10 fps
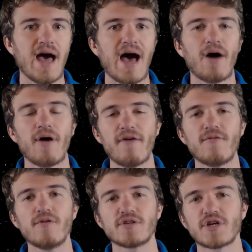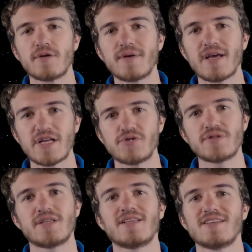However, it's going to be
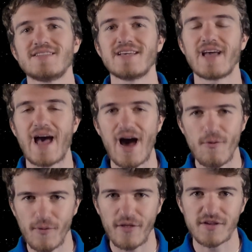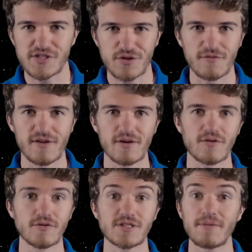interesting to see how well these two
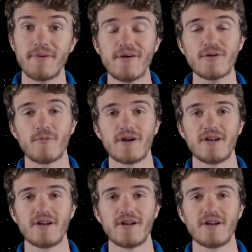vehicles compare to one